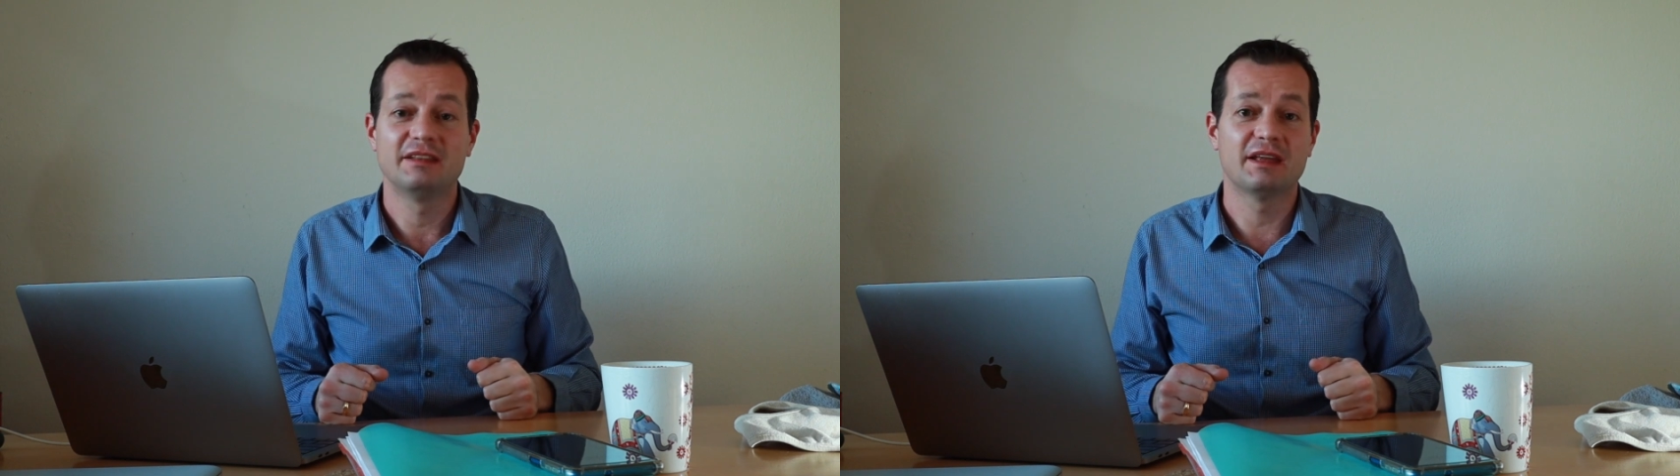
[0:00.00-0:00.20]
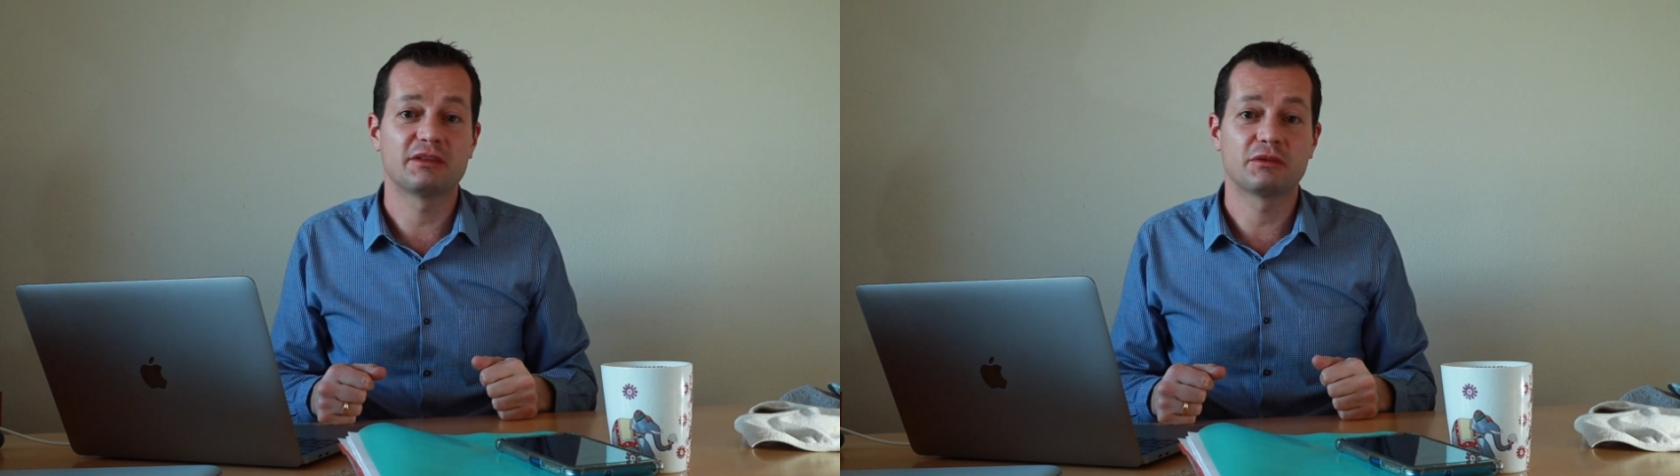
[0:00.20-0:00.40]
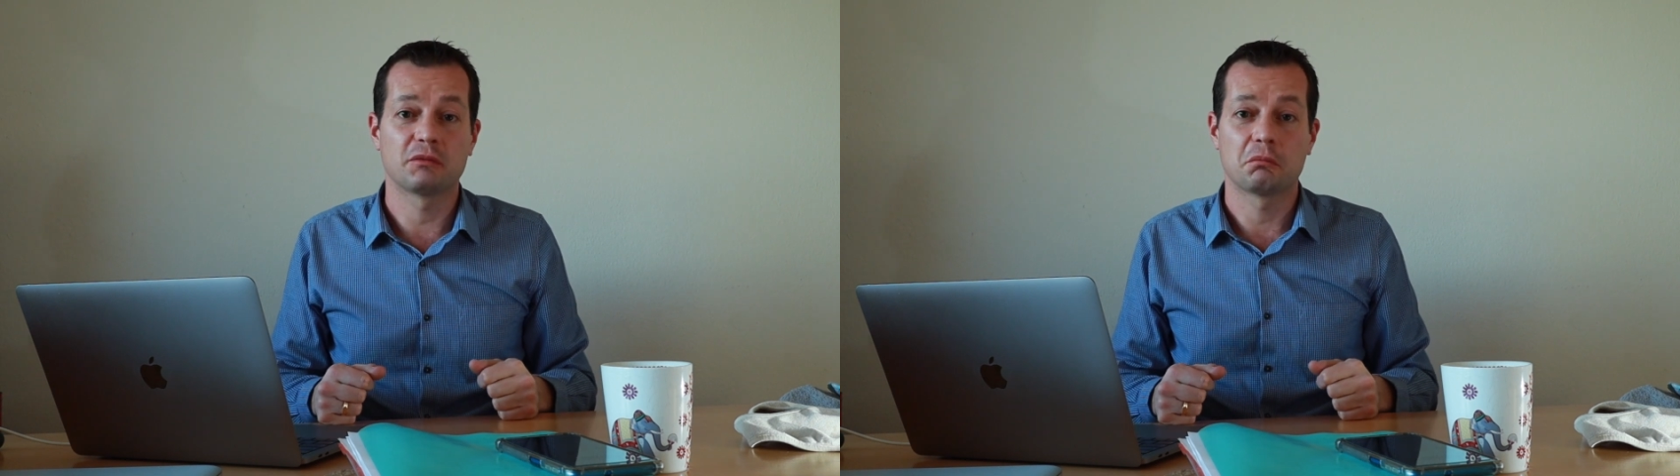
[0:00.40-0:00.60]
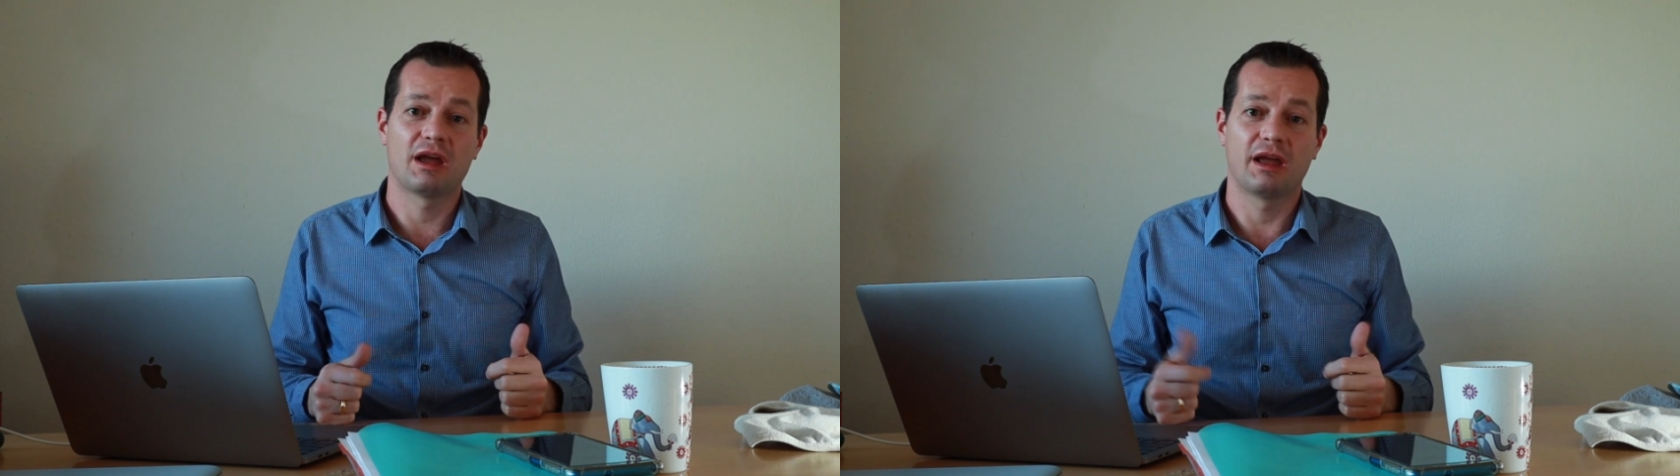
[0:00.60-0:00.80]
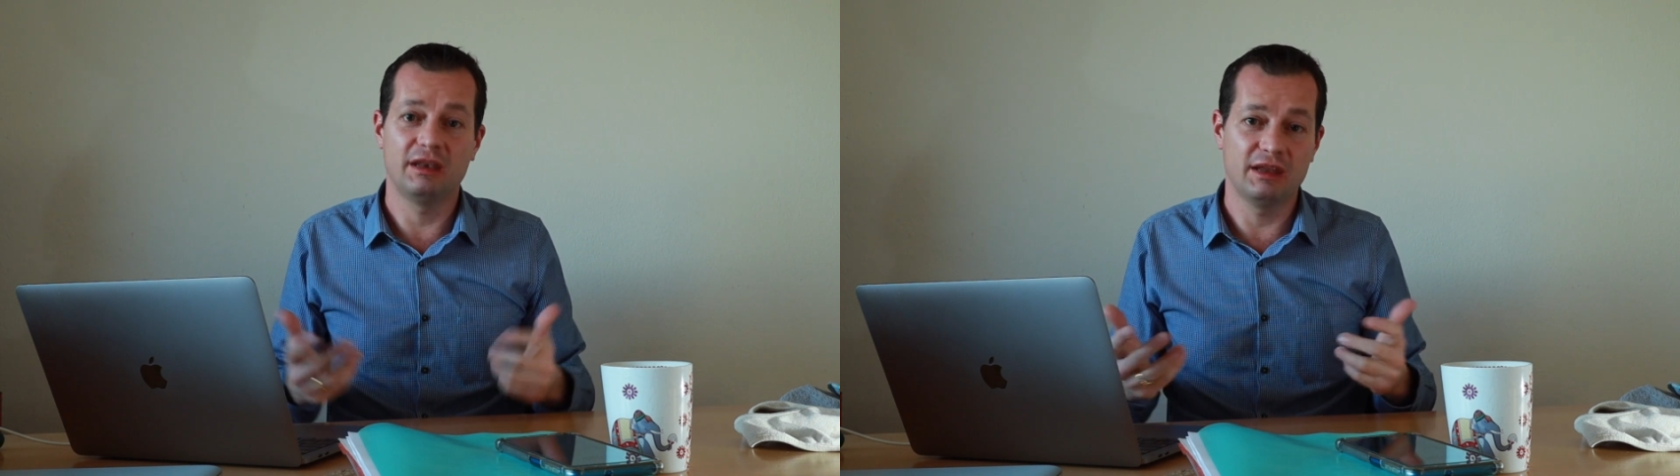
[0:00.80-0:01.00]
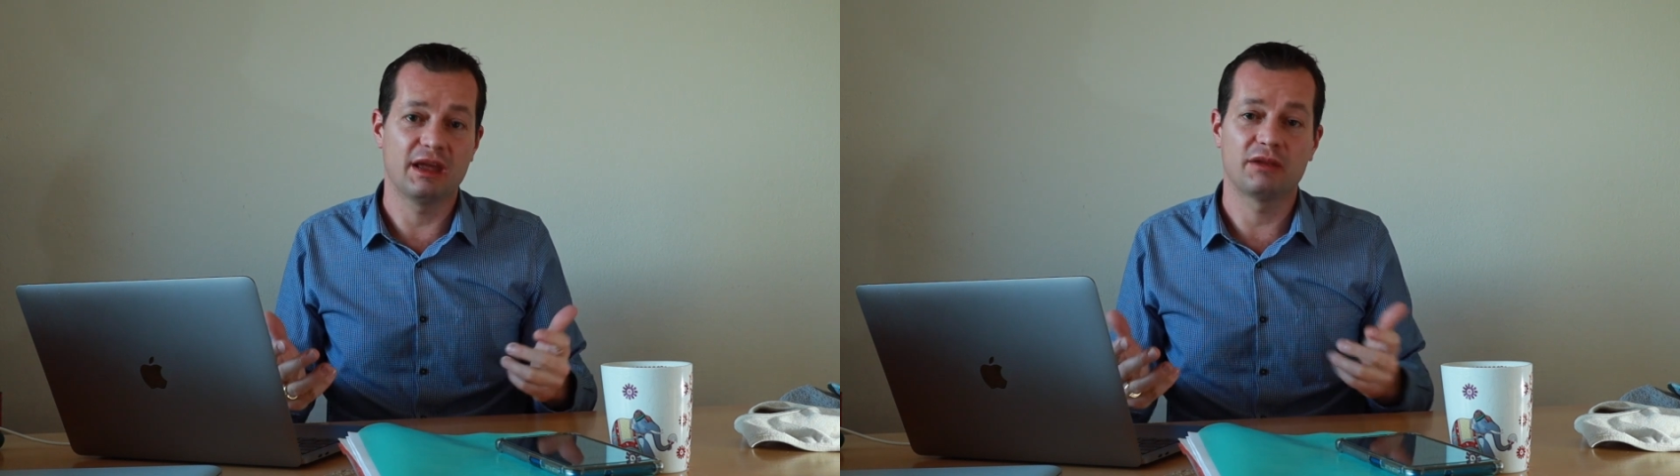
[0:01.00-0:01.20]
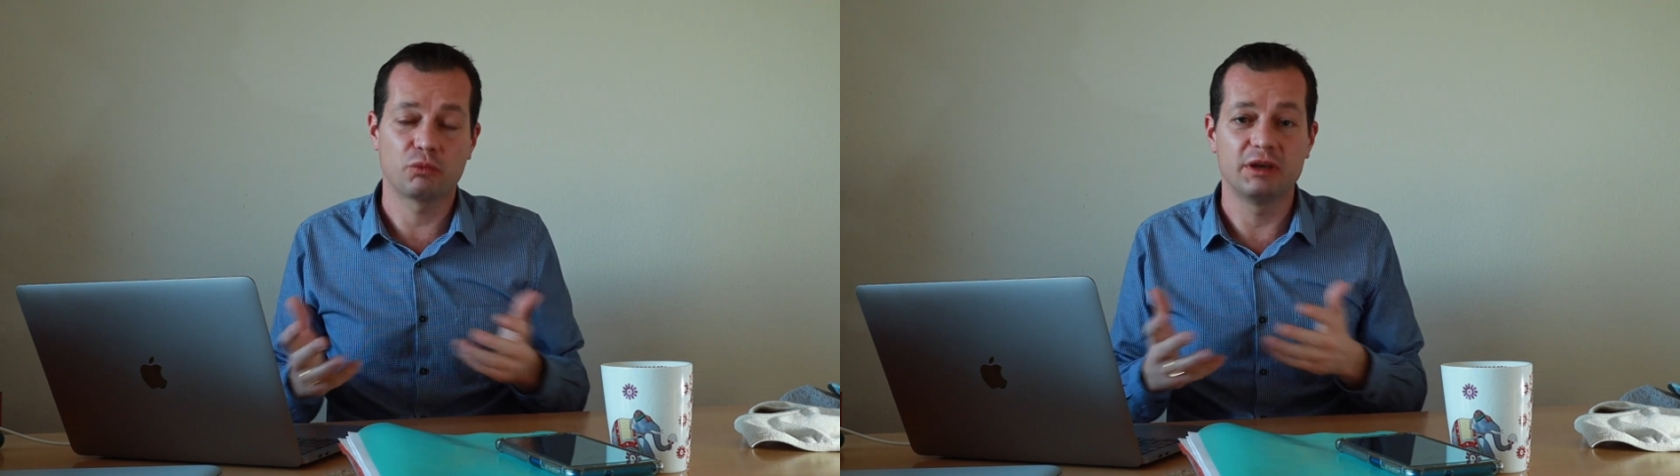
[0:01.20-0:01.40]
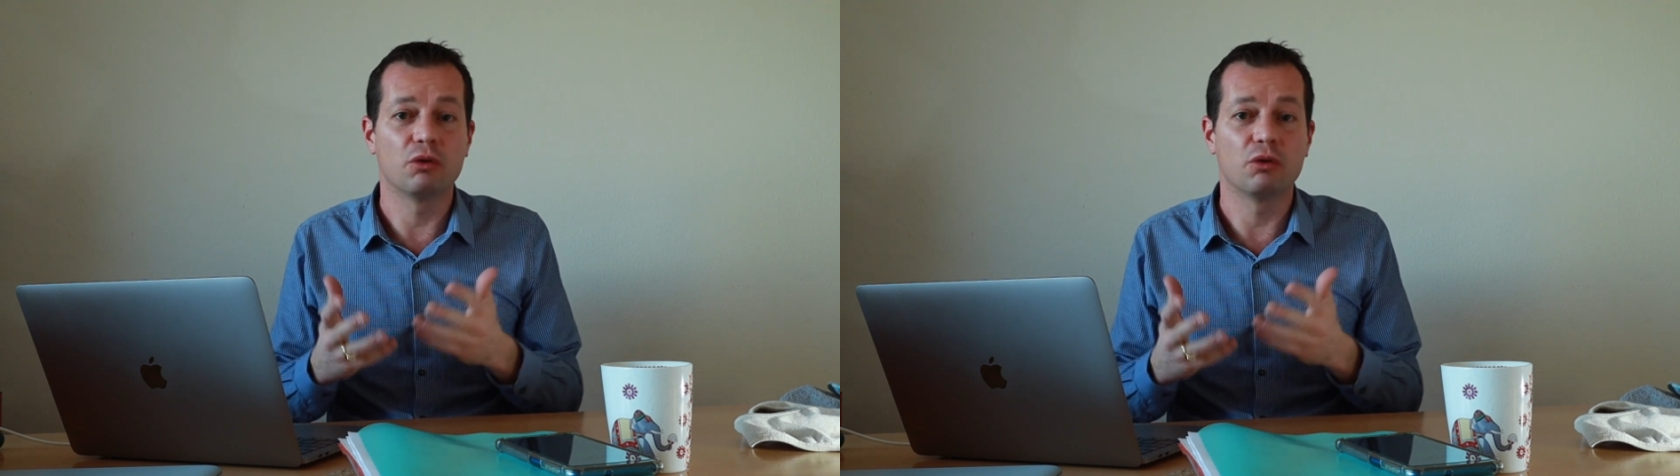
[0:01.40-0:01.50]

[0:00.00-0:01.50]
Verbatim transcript: that in the end we